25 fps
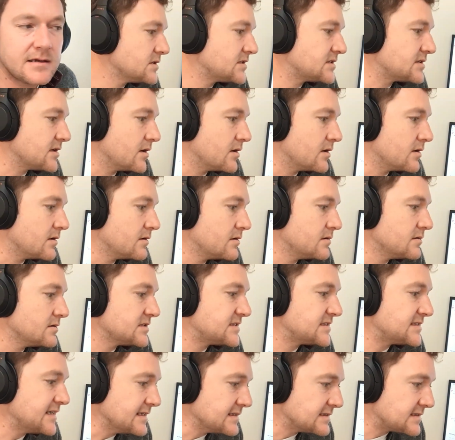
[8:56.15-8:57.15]
So
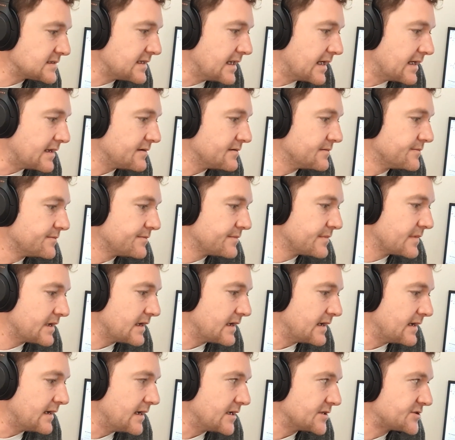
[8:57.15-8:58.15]
since then,
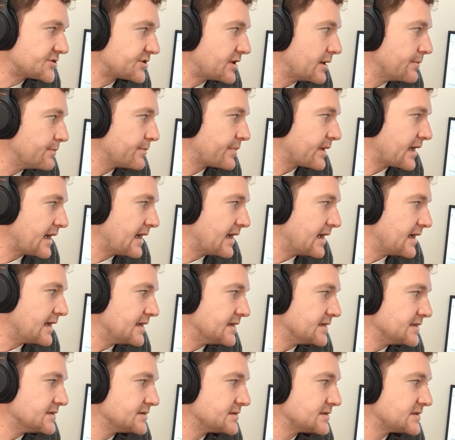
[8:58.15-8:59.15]
Trump
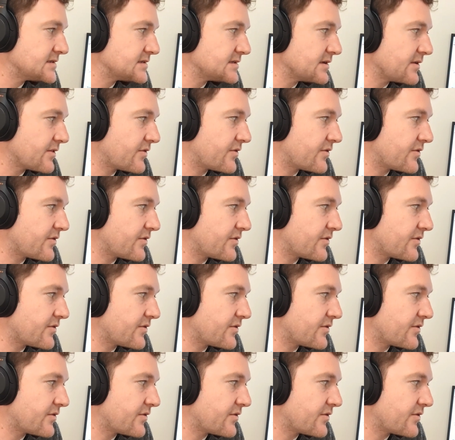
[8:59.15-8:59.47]
has